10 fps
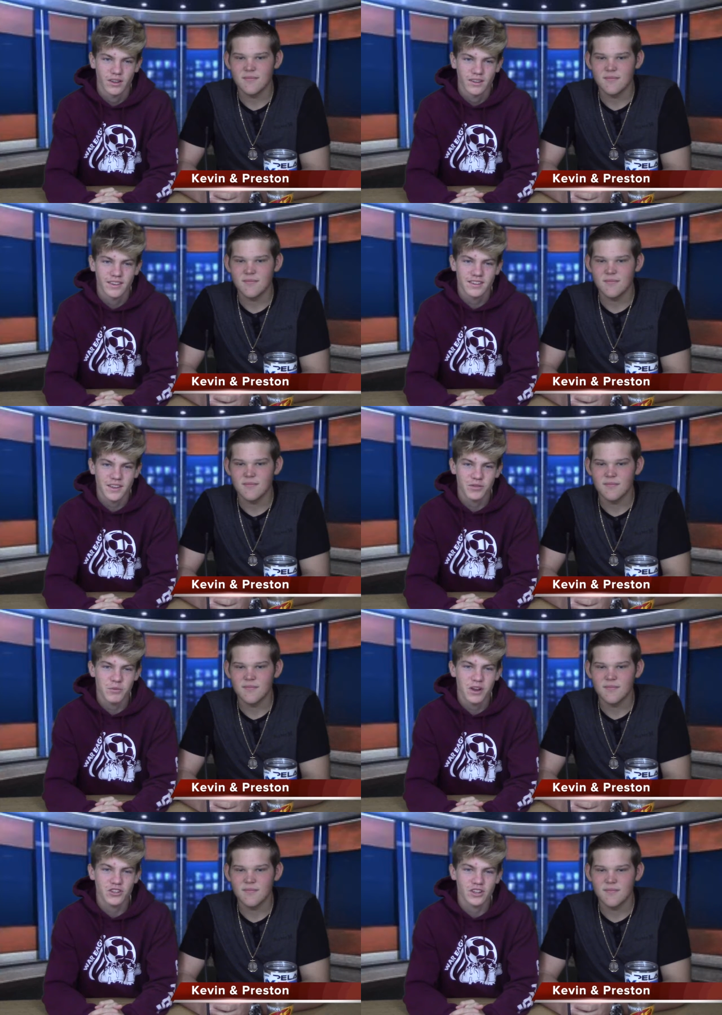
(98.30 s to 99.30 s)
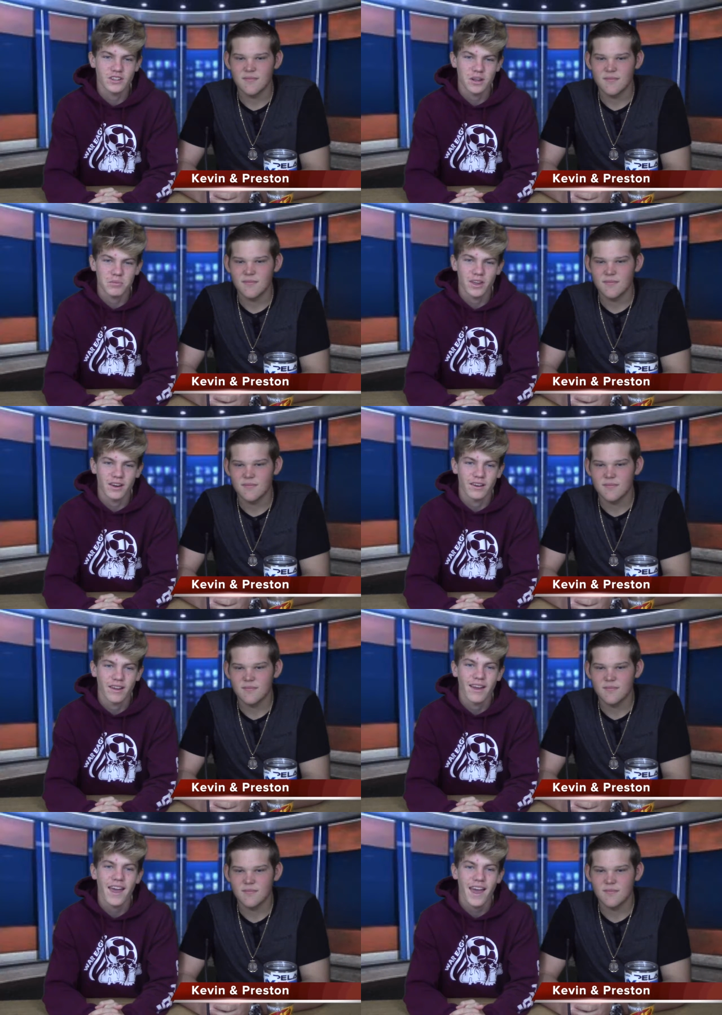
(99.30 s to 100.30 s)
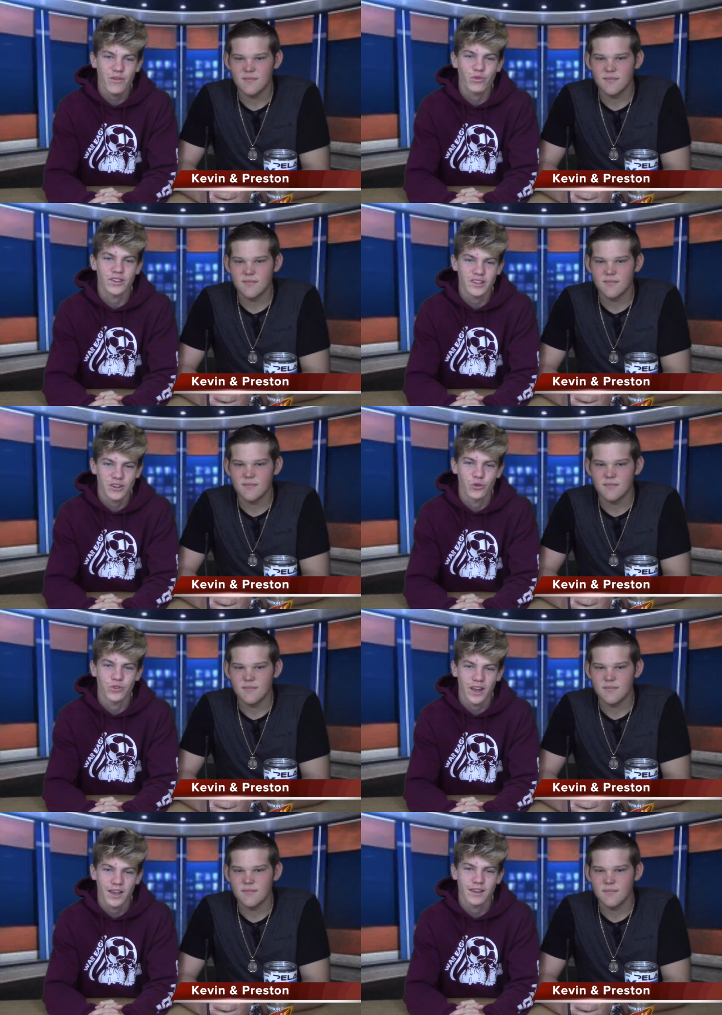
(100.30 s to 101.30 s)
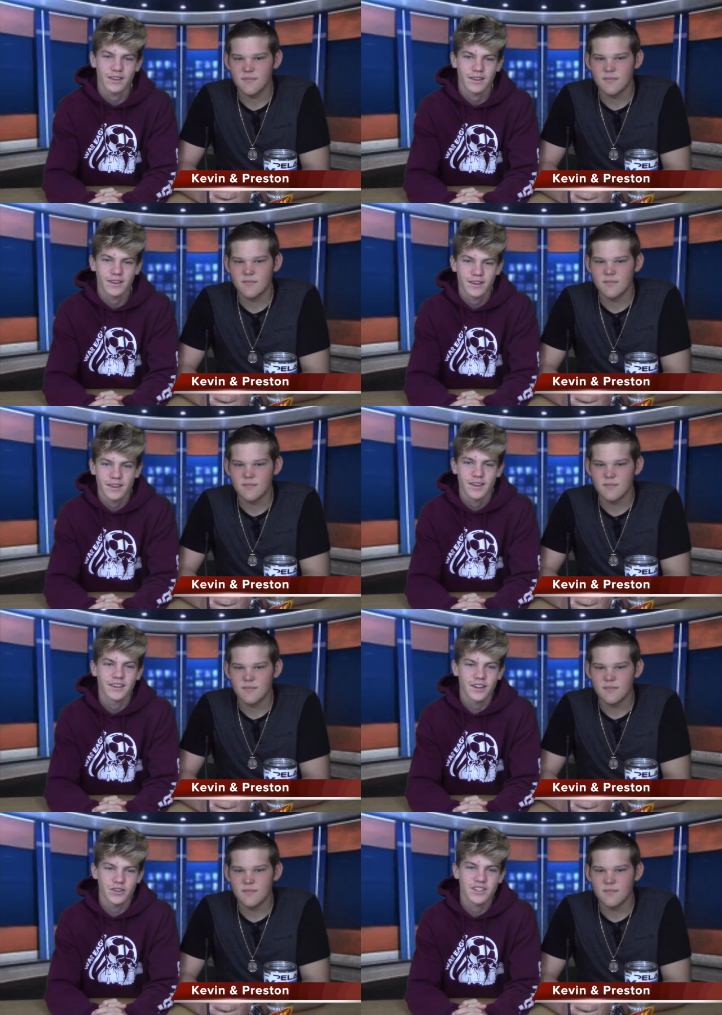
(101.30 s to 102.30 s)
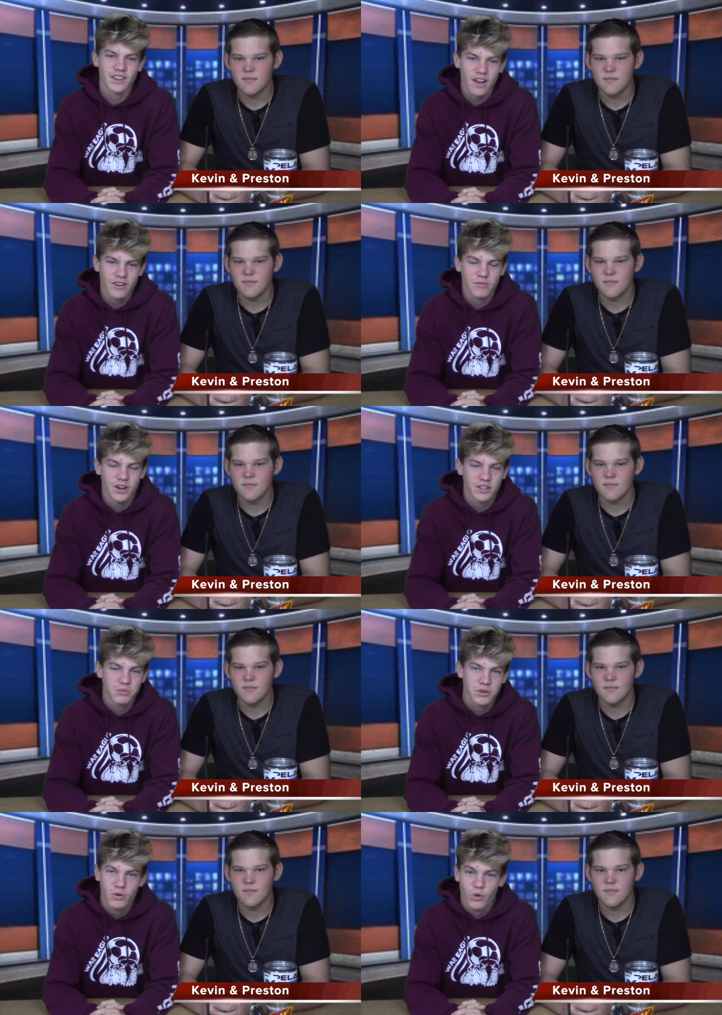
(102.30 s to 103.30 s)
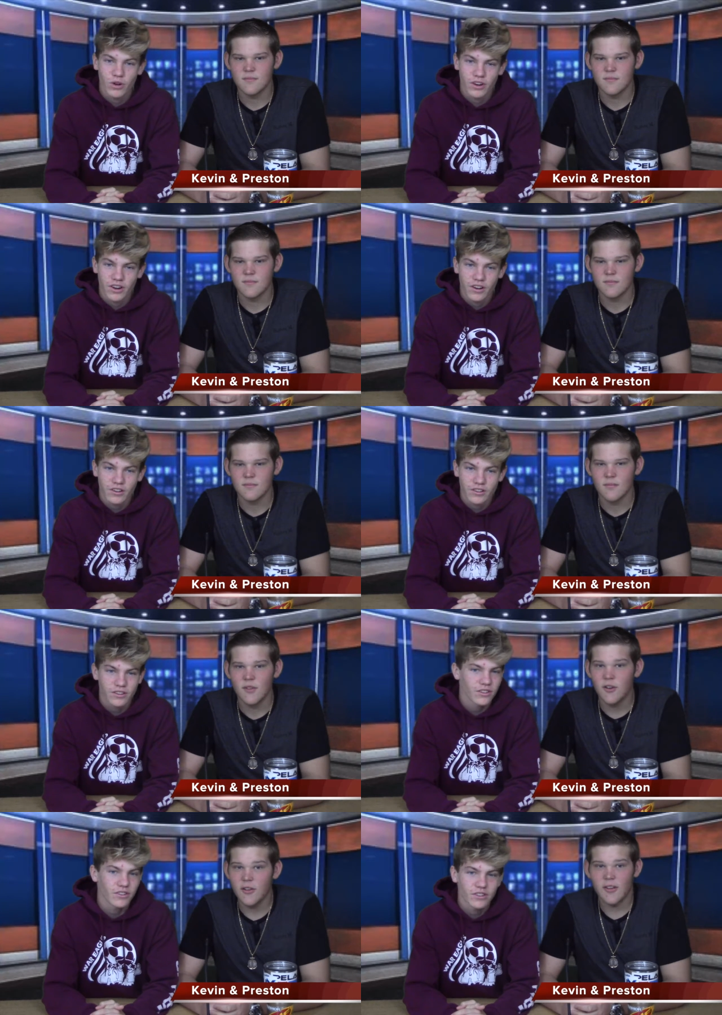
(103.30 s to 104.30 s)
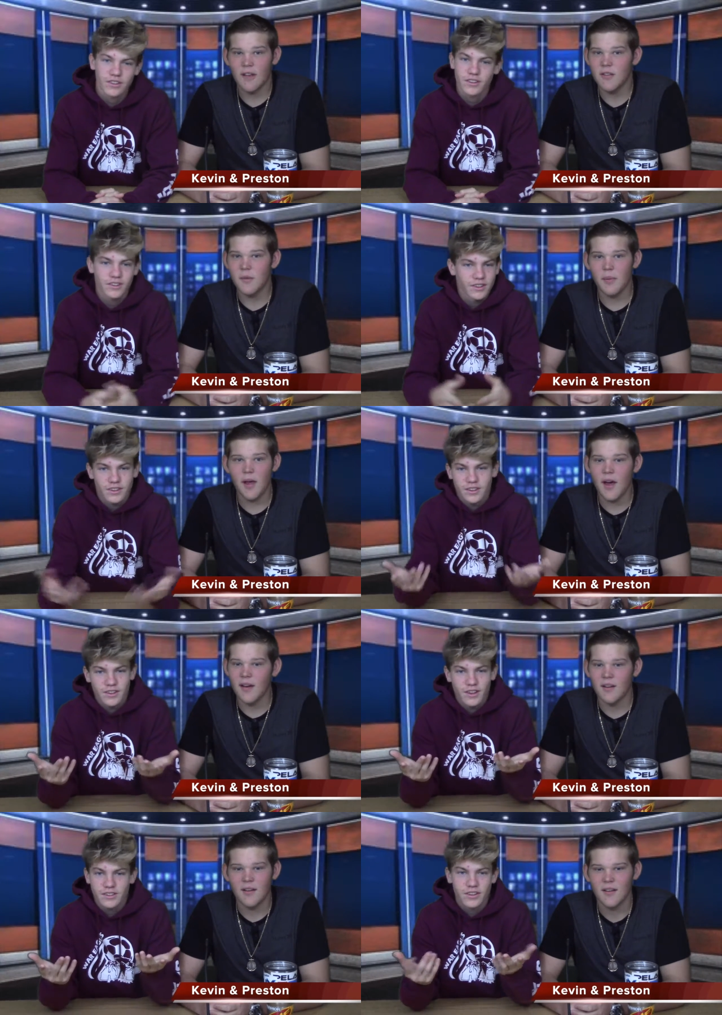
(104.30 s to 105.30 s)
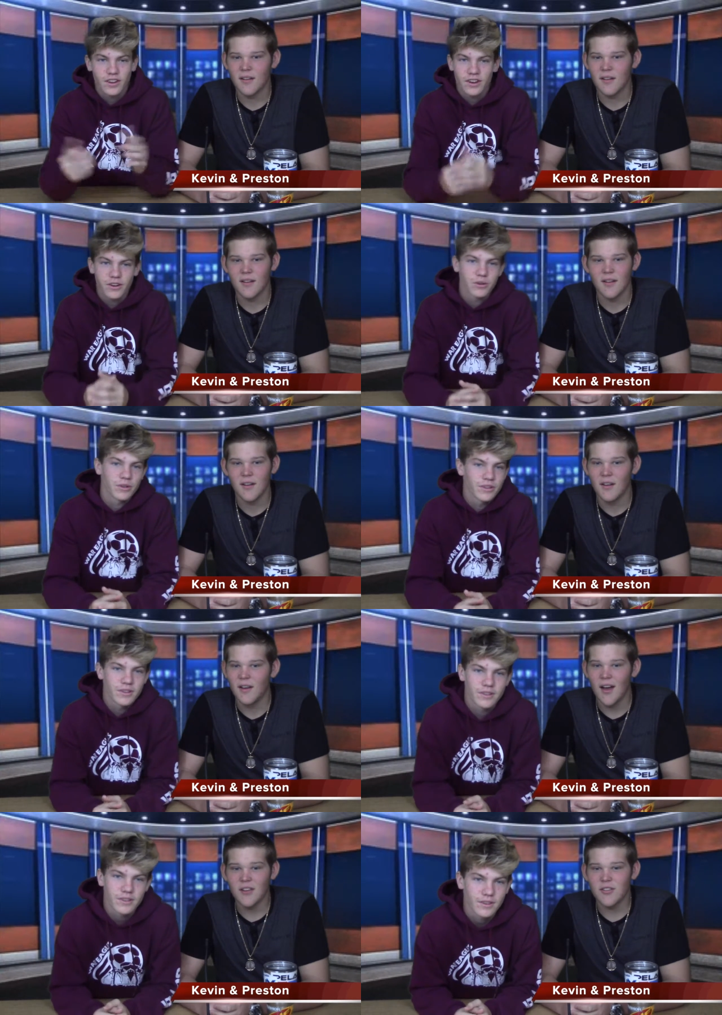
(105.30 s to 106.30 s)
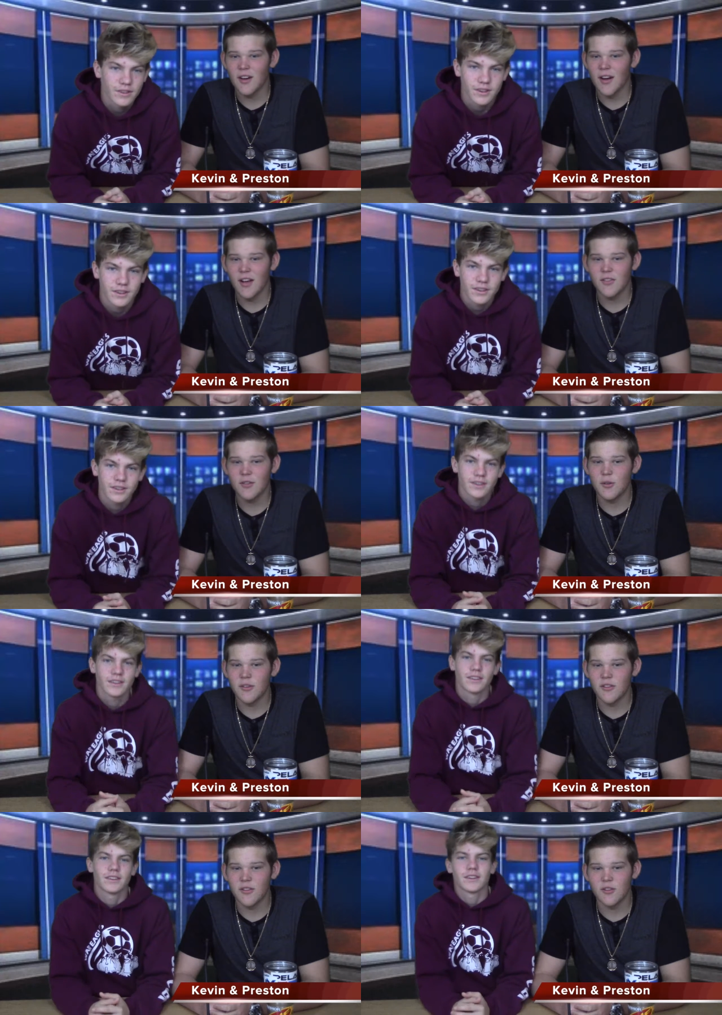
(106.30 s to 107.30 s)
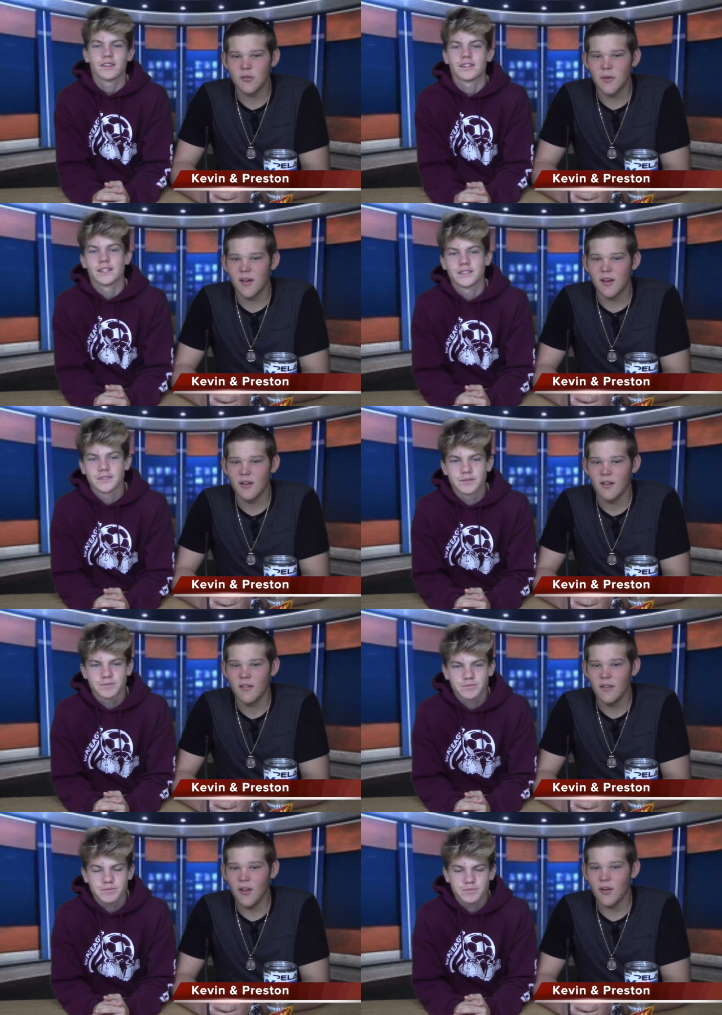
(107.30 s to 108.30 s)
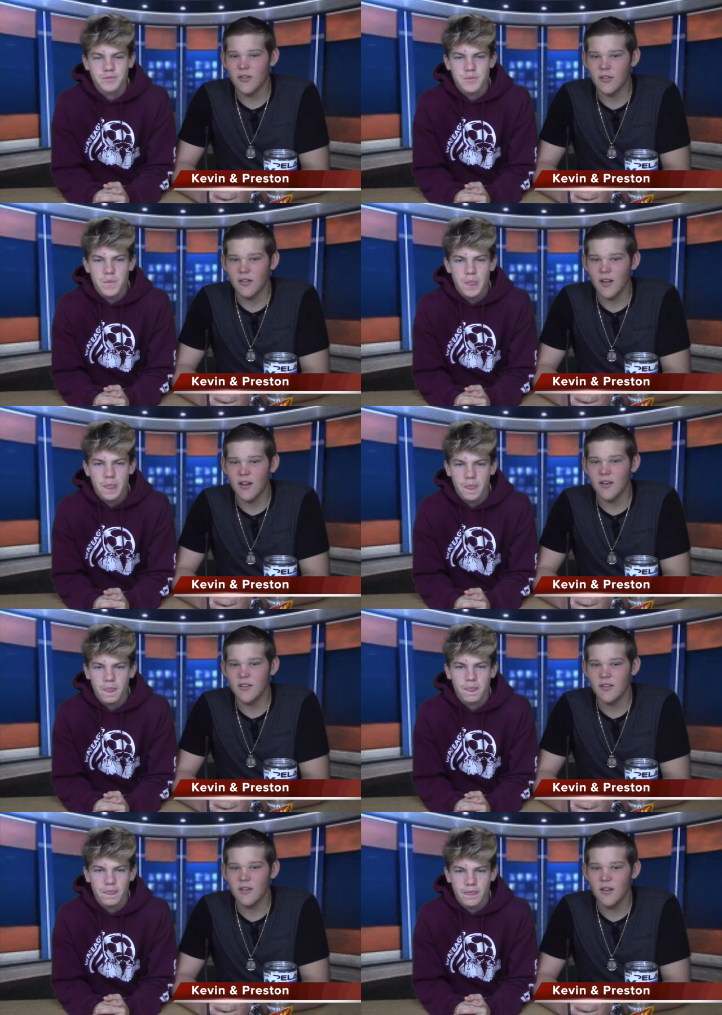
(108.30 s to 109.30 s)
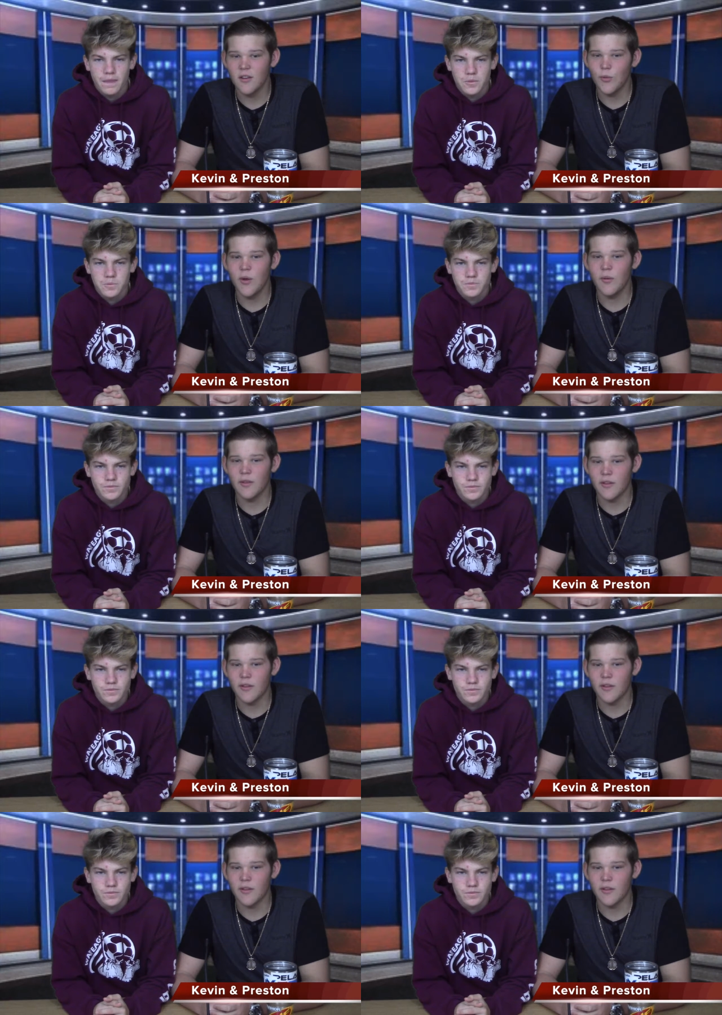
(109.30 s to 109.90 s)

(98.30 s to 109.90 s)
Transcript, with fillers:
Speaker 1: This information is updated every single day. There is a lot of money to be awarded here.
Speaker 2: You just have to apply. That's all you gotta do. Astronaut High School is on social media. Follow us, like us, and tweet with